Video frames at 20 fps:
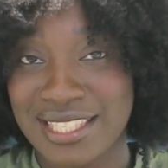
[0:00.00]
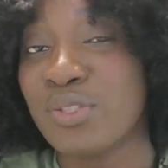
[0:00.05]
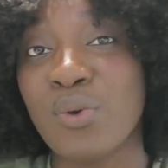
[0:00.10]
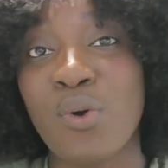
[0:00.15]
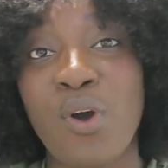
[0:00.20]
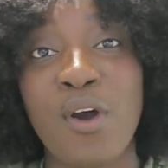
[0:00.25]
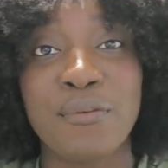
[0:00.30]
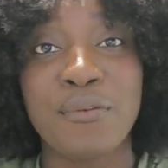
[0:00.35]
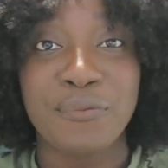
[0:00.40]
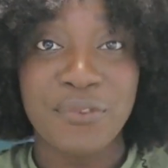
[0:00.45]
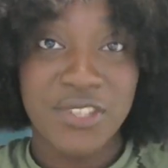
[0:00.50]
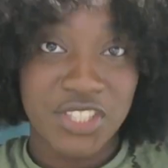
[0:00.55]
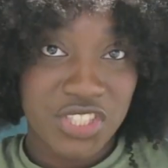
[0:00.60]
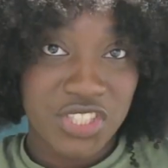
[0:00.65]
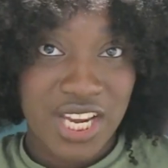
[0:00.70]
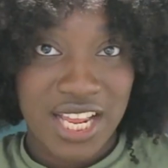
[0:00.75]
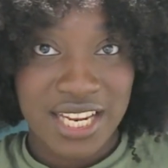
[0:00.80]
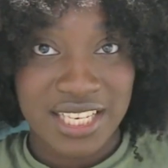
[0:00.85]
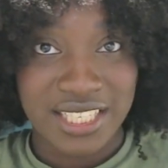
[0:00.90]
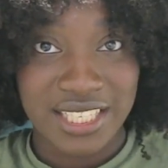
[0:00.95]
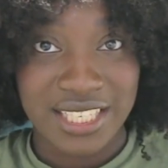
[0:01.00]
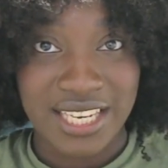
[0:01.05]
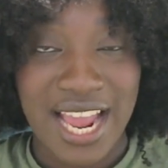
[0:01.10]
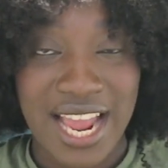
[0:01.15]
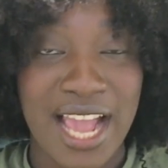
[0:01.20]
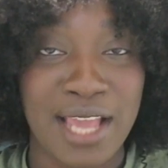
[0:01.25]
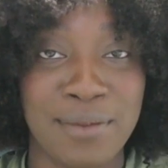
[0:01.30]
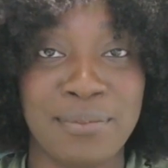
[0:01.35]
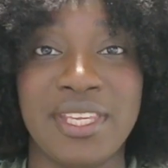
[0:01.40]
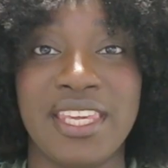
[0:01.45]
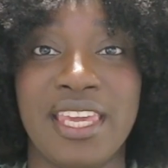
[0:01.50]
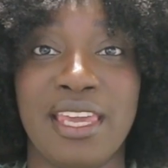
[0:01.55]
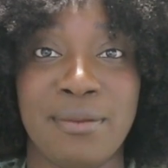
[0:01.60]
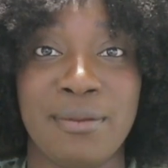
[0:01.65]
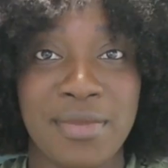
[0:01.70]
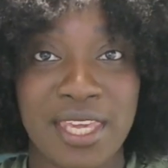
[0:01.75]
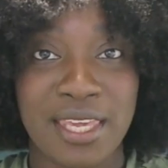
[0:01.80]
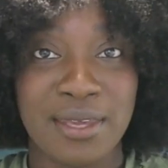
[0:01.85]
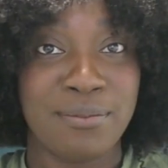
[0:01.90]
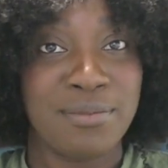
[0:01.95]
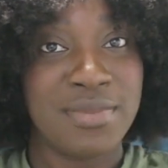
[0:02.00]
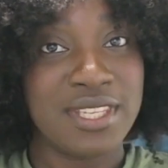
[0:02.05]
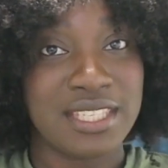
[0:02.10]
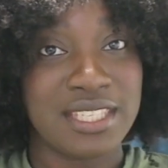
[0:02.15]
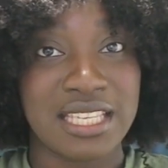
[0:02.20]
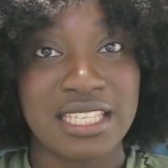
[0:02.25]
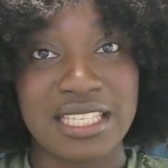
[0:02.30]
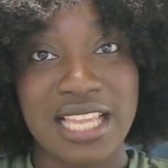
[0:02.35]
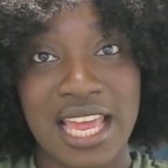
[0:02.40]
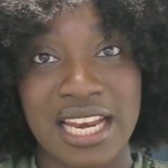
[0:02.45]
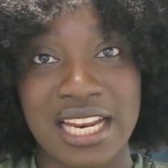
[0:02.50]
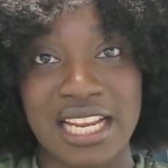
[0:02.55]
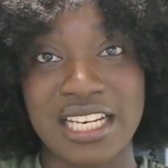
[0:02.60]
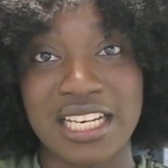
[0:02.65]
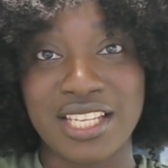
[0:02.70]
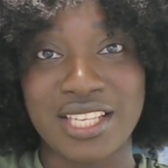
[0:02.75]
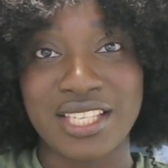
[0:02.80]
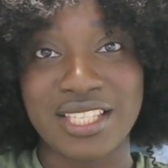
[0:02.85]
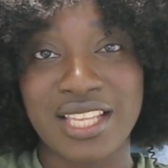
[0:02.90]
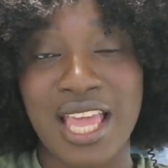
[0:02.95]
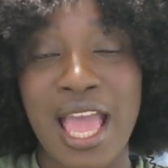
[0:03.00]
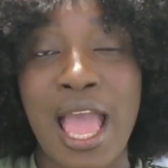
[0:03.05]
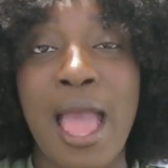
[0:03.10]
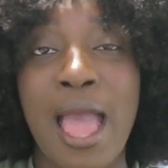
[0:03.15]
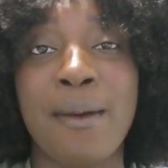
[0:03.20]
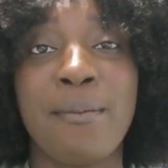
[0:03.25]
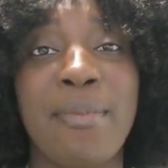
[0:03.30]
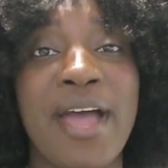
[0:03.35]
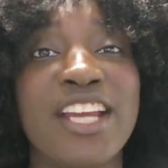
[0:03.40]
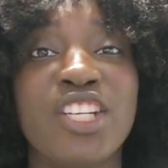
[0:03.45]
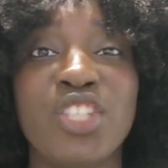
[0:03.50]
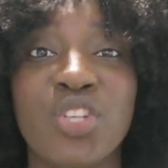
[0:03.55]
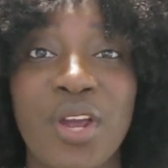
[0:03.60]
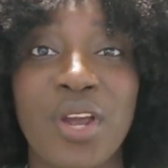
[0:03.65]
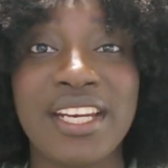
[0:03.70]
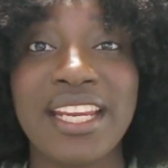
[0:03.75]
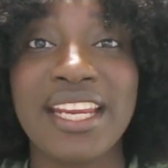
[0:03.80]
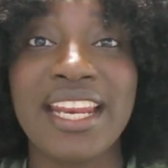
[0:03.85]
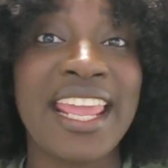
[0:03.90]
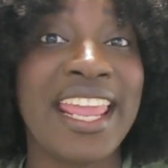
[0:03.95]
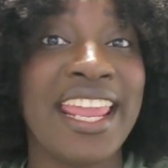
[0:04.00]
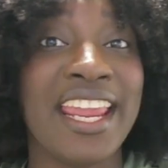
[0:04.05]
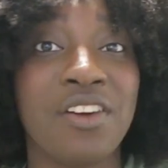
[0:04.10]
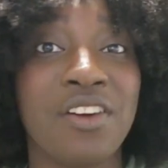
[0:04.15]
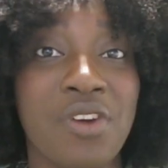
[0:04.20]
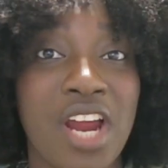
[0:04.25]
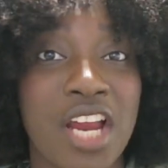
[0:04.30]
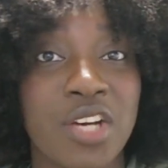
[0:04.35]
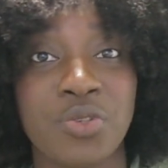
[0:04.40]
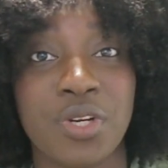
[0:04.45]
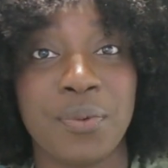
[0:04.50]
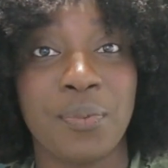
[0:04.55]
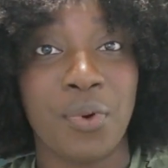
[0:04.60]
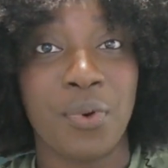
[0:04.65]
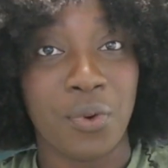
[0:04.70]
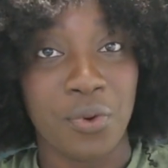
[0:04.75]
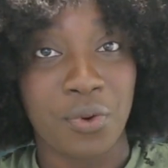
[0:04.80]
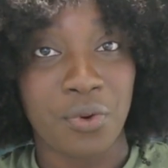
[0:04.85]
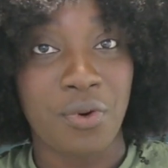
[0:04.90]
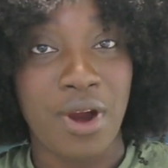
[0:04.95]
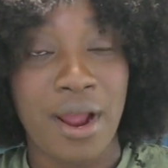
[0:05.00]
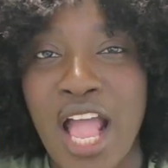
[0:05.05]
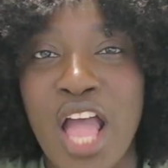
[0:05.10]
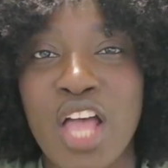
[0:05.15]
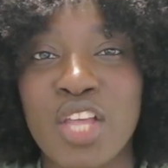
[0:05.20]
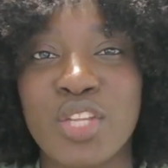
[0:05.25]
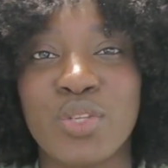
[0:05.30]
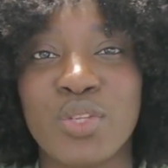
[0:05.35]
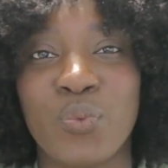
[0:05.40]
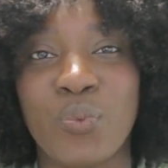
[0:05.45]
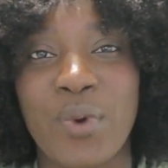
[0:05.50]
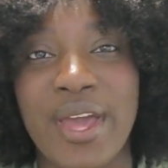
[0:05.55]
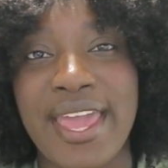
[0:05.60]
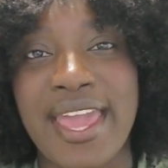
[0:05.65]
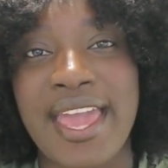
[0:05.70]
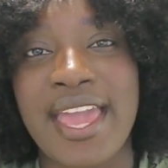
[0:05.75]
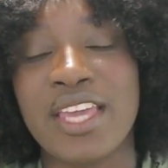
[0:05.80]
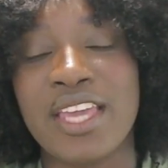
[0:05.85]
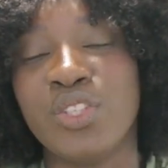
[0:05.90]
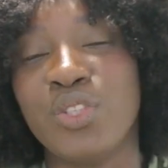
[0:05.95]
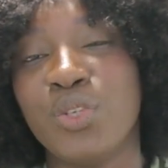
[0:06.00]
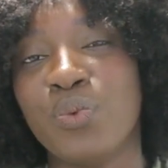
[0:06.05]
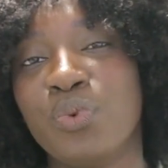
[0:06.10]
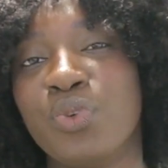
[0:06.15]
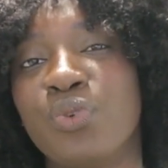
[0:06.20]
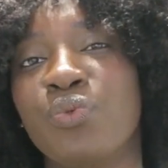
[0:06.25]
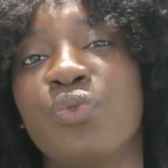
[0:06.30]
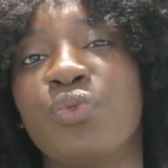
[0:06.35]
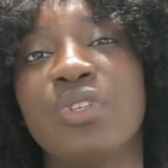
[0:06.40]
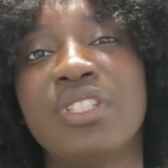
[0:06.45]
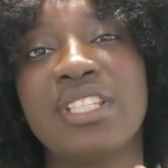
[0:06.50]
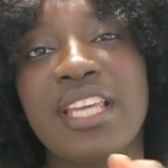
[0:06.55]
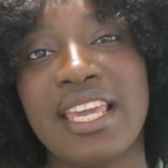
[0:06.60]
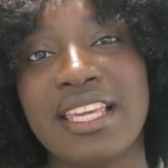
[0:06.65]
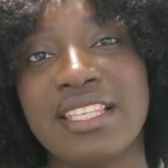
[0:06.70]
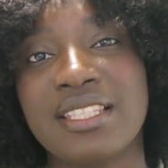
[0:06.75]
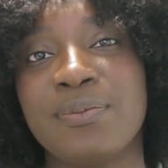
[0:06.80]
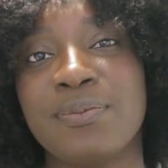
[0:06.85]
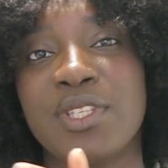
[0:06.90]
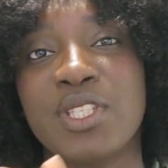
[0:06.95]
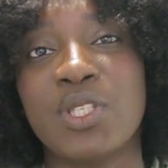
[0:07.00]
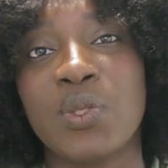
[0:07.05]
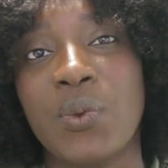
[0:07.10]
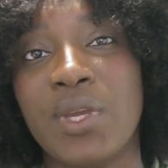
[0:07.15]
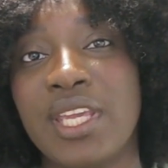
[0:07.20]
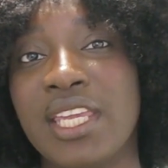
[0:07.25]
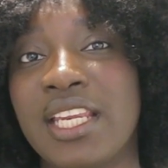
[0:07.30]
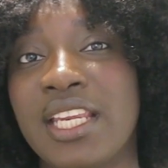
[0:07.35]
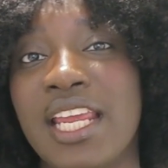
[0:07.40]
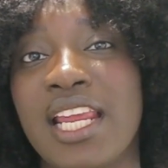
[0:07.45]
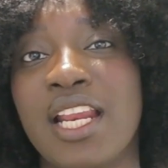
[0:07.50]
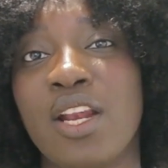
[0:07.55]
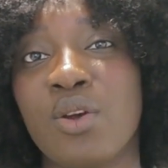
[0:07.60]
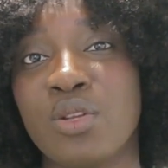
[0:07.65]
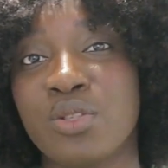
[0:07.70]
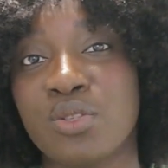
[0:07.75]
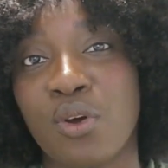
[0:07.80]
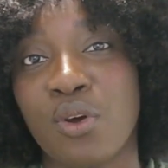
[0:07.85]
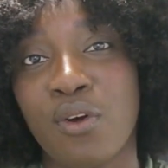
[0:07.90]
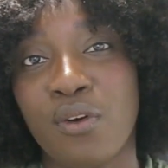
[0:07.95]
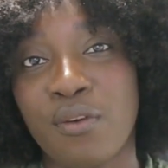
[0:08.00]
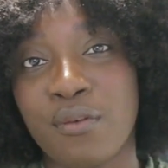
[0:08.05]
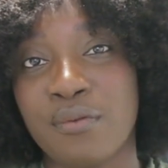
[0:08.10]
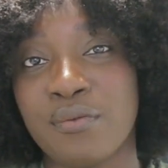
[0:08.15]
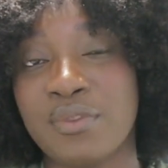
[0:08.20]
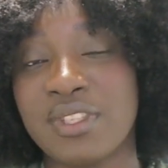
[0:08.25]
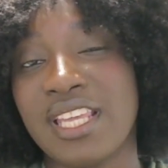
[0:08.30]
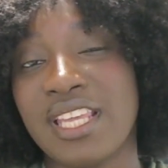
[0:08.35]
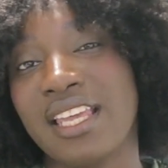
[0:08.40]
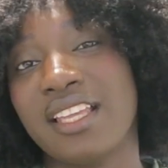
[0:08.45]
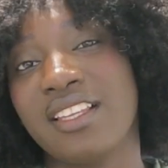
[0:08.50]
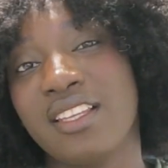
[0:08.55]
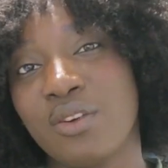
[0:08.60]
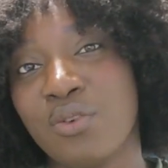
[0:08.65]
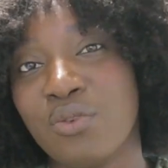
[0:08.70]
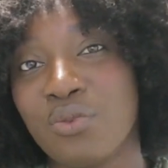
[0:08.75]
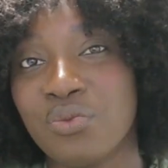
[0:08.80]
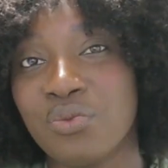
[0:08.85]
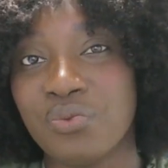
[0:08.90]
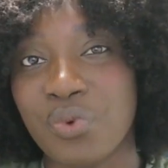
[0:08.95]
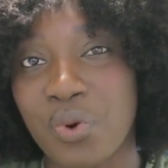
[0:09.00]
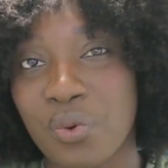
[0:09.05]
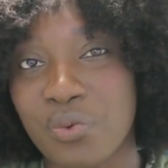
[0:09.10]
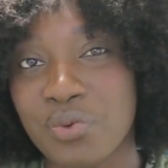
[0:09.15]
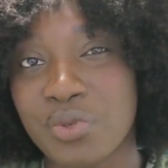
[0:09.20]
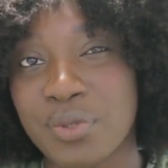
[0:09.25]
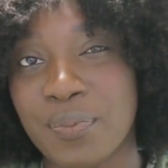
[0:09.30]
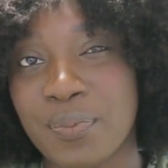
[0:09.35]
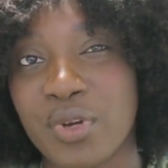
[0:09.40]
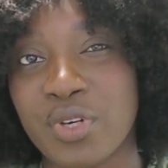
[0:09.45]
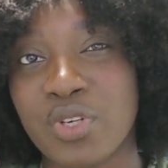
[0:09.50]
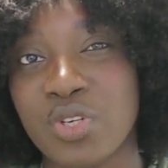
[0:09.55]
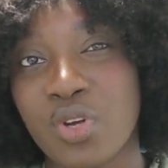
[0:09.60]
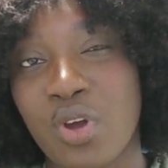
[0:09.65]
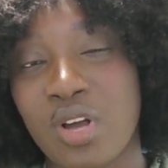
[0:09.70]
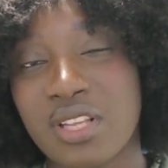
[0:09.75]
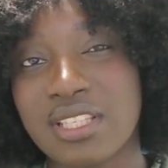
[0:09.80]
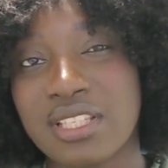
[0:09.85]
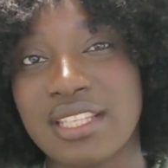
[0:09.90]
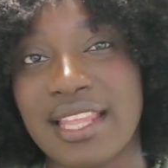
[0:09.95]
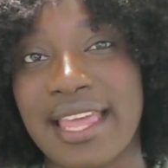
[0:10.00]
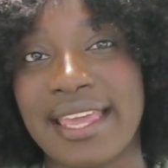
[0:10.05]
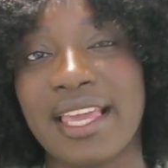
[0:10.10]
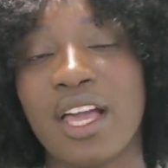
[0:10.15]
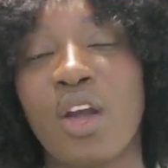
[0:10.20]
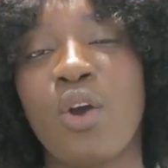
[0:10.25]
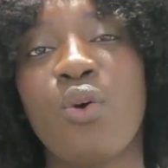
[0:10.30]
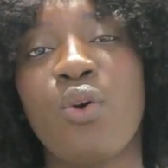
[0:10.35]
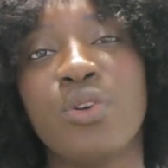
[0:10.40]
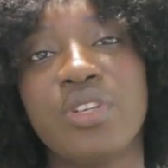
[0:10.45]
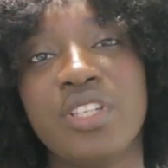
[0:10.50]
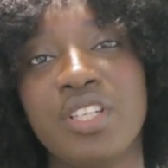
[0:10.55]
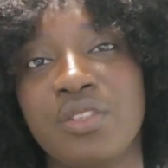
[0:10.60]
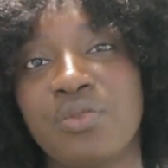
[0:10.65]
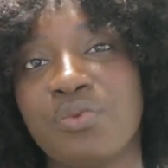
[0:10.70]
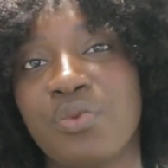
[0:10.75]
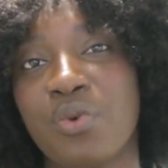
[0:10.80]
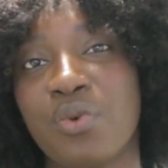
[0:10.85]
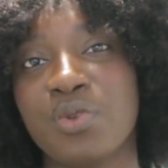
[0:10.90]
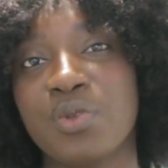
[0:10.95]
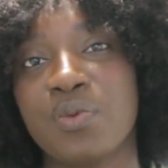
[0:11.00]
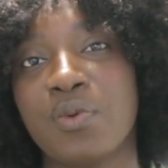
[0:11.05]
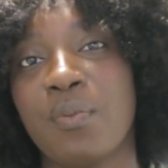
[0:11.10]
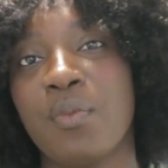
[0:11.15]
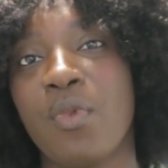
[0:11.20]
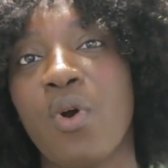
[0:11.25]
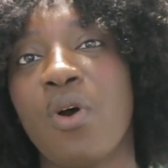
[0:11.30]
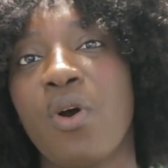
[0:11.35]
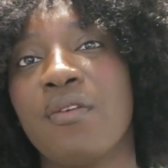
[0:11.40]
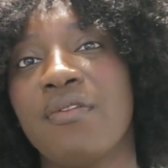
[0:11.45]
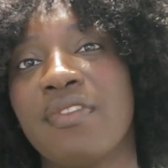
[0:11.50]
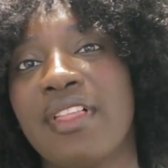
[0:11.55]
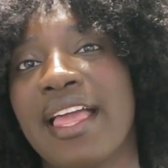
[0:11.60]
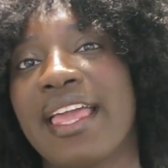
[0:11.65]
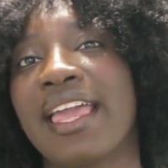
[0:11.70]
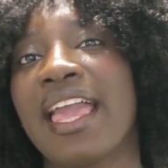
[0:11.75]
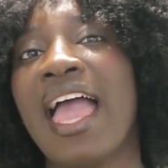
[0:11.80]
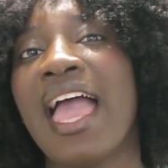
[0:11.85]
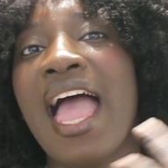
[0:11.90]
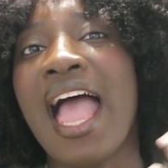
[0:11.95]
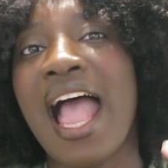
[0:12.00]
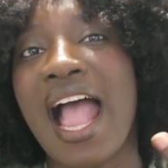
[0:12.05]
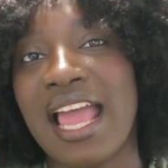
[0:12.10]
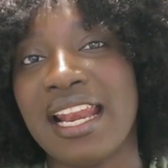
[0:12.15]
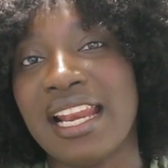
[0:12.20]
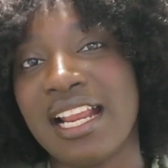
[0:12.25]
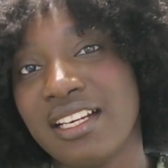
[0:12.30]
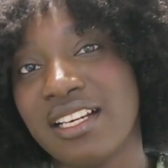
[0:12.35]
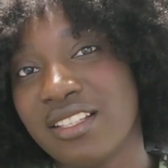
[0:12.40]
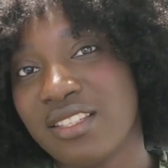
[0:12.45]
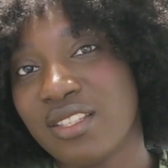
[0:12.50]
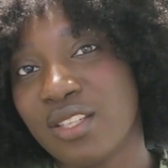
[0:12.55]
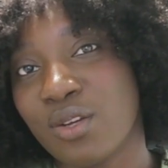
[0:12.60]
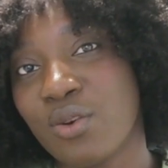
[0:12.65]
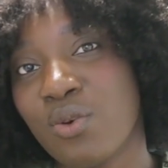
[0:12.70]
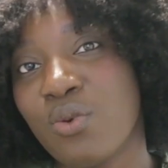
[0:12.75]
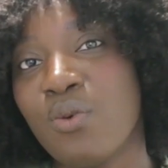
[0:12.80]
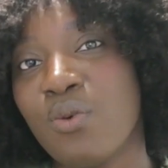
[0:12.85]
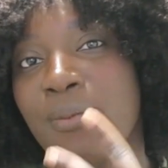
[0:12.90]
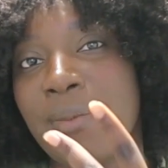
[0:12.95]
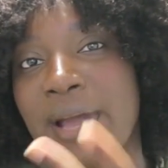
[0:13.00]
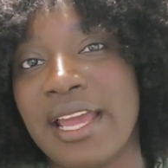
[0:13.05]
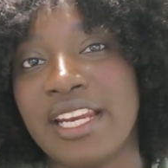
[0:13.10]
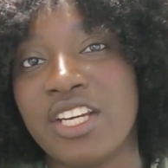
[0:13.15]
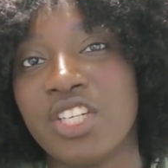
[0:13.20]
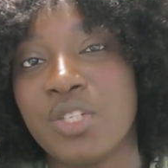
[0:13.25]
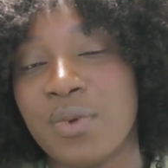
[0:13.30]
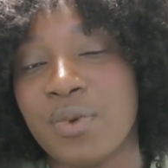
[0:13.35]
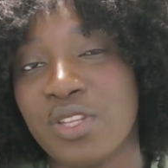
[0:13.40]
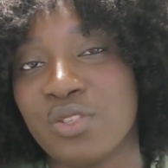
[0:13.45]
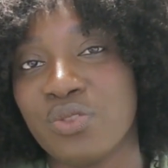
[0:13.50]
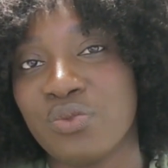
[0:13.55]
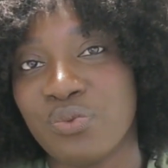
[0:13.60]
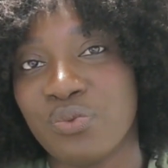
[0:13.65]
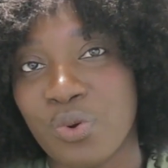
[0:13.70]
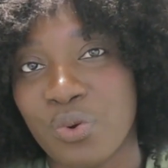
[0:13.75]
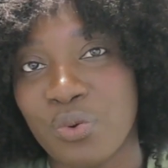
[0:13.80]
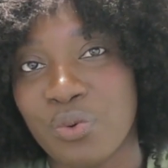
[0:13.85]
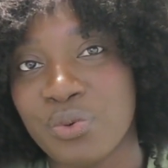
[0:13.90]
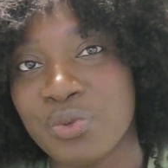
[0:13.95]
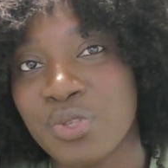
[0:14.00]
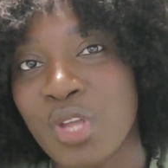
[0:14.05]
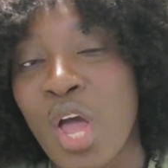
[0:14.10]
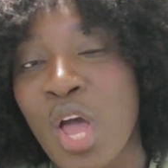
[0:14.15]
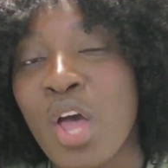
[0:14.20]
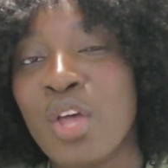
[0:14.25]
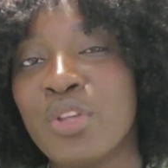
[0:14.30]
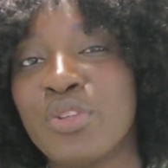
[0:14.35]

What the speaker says: So officially, I became a business analyst by joining a graduate program where you would rotate between a lot of technical roles, but not like coding roles, but more of like analytical management roles.